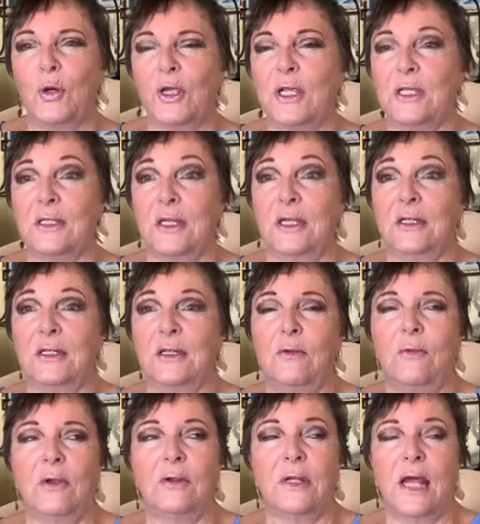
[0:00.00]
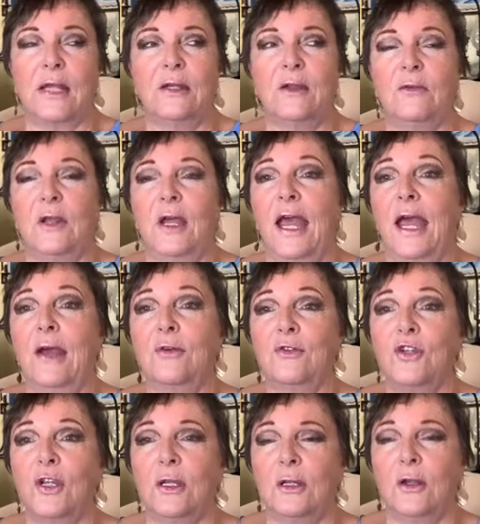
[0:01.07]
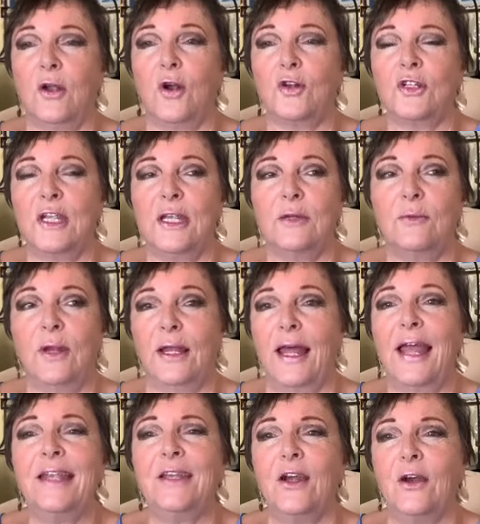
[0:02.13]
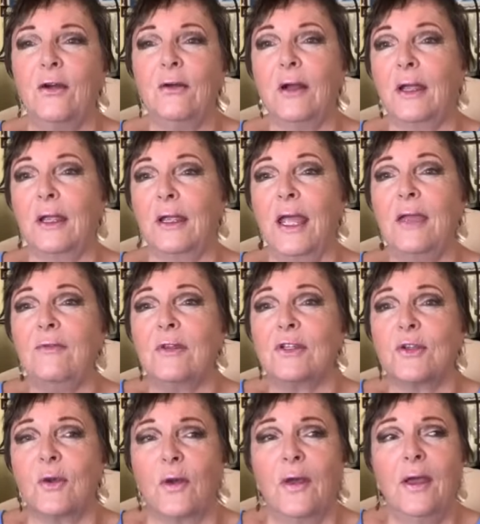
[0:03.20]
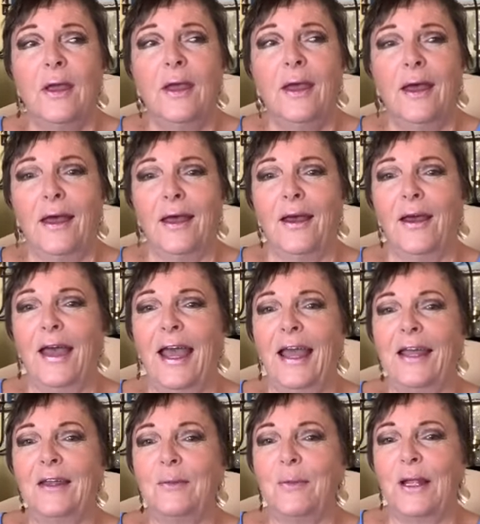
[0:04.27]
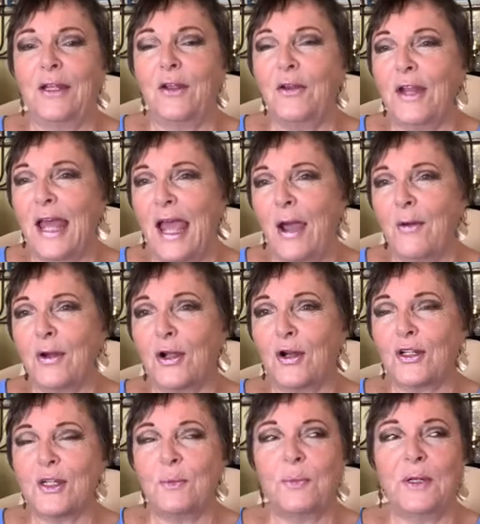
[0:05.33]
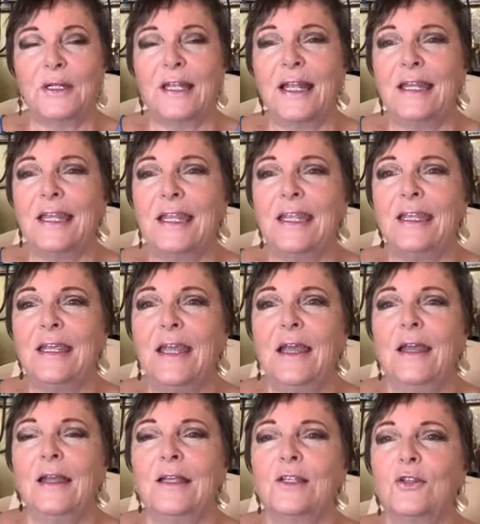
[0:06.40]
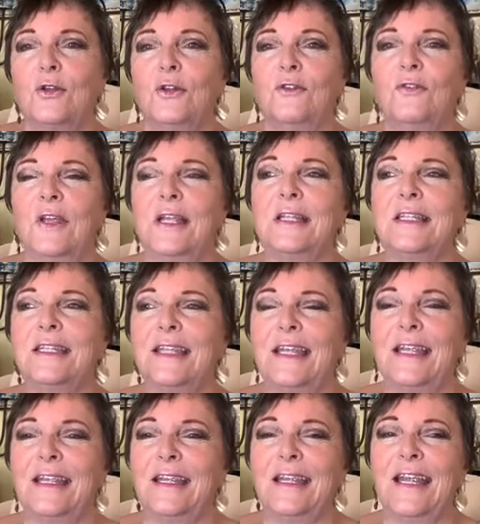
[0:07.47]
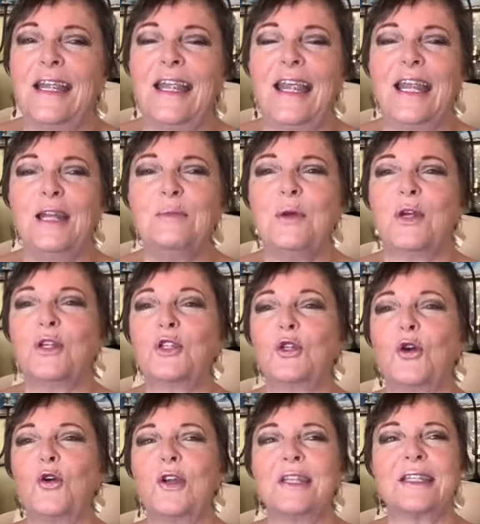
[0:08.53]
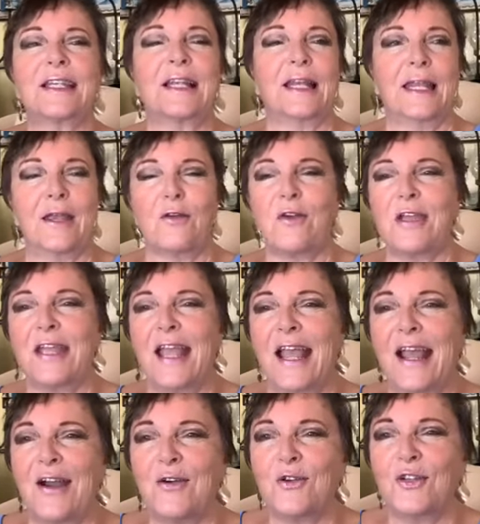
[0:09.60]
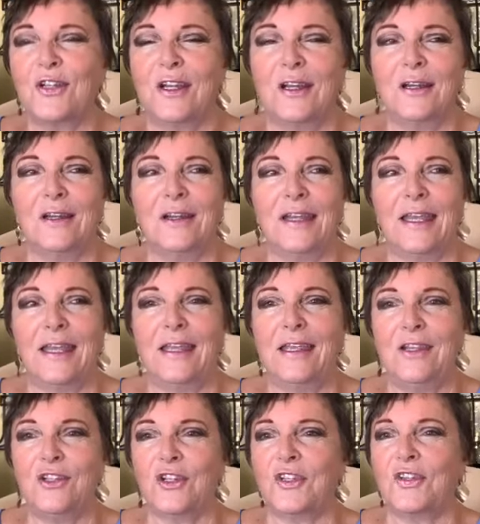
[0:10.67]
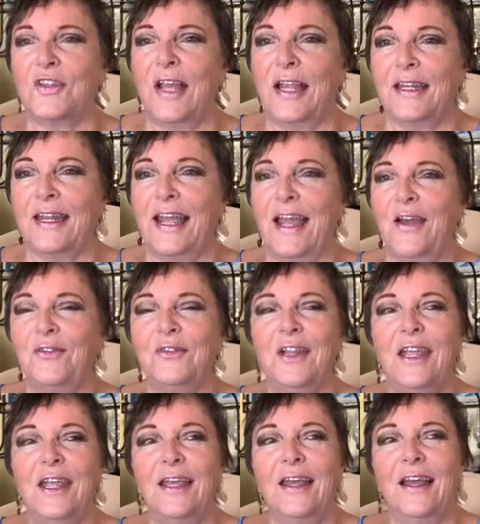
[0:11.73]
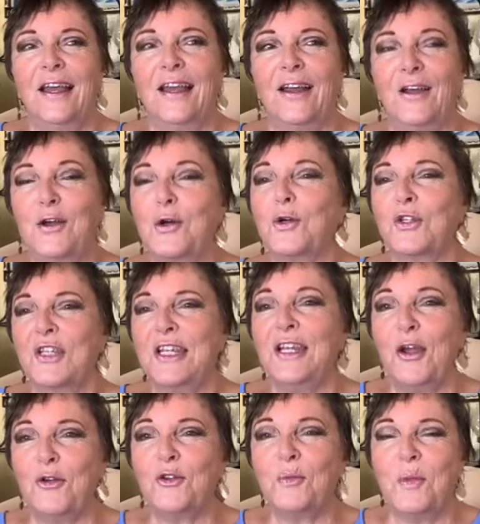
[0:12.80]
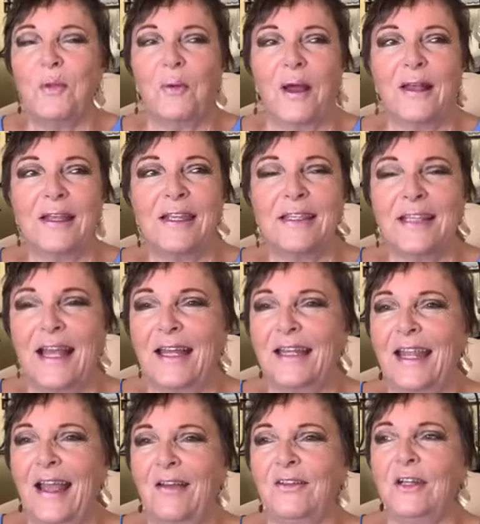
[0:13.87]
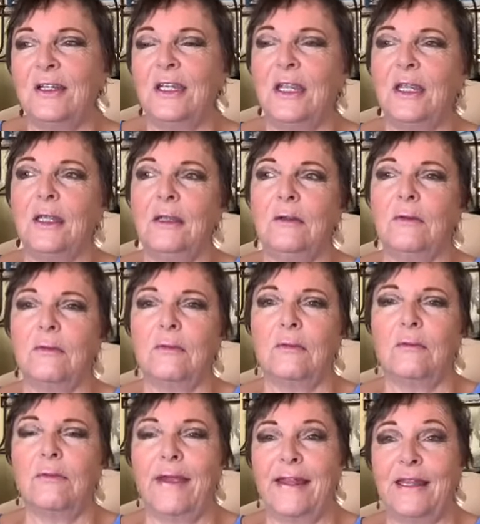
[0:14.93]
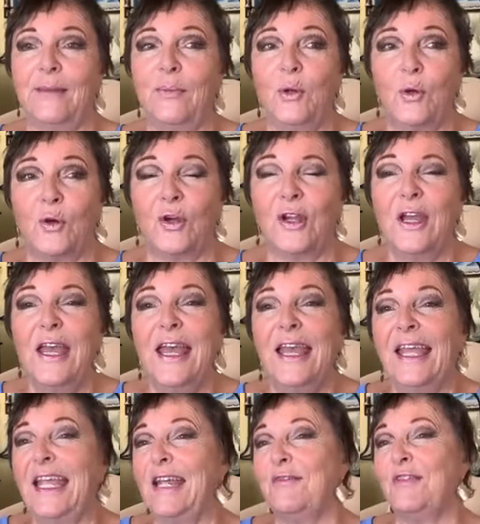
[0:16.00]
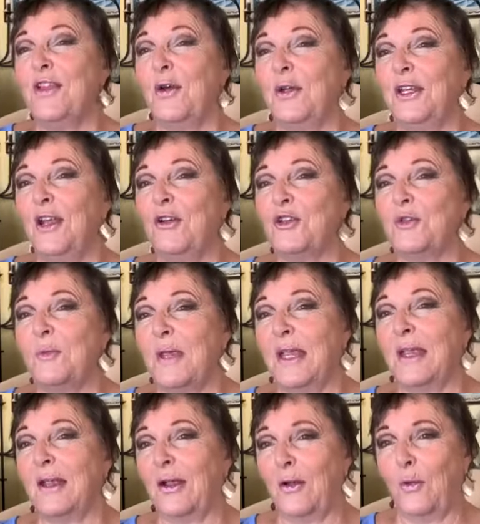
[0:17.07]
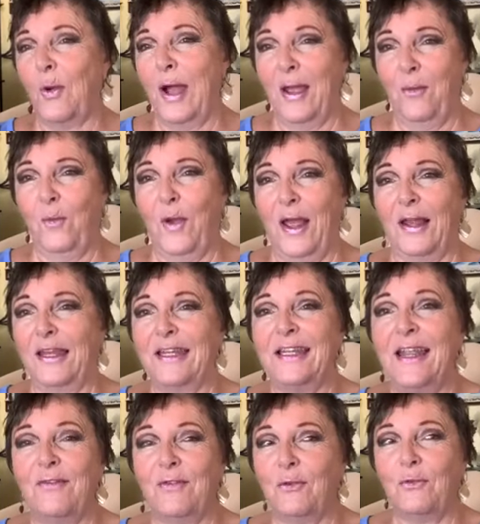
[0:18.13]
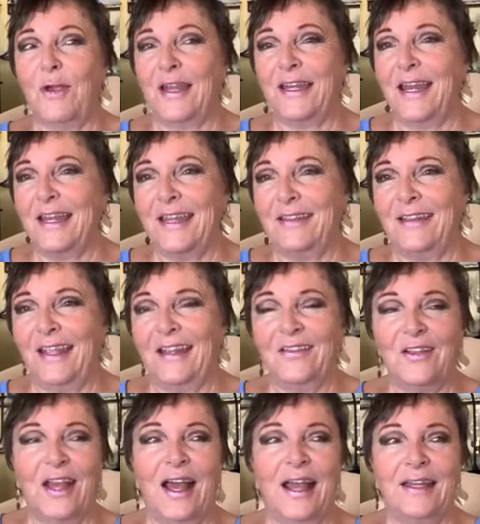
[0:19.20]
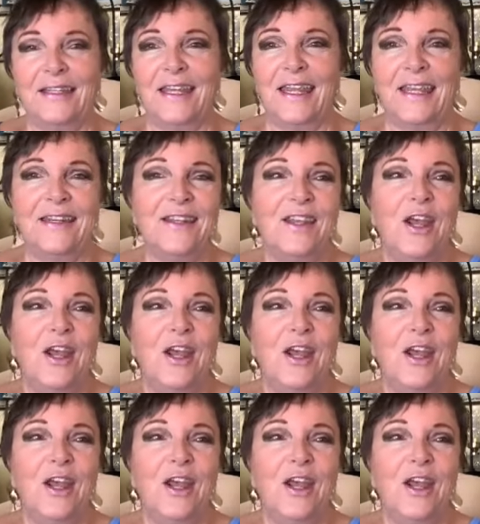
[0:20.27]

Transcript: He said, he wrote, I don't know how she got it. Well, I know, I gave it to her. Uh, I, uh, I, don't know how I got it, but then he sort of, in, uh, in amongst all his clearing out, uh, he just sat down. Uh, of course, he knows me well. He sat down and he read the book. Even though he knows me quite well, he'd never read anything that I did.